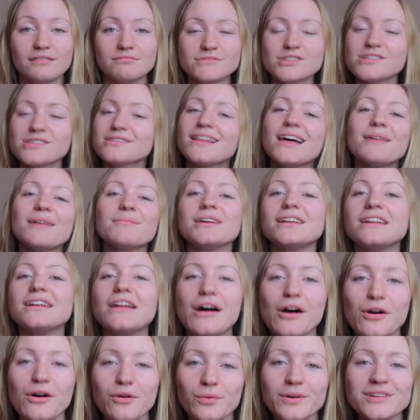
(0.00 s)
just let me
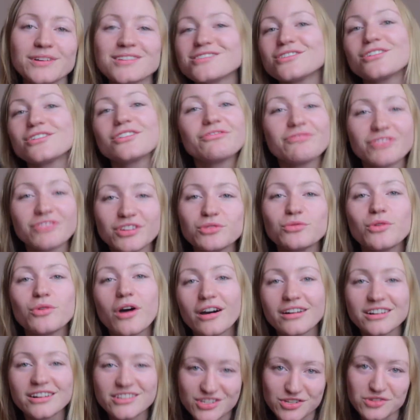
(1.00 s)
know, what's your view
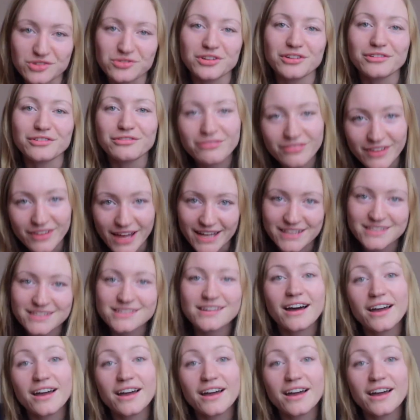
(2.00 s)
on a studio flat?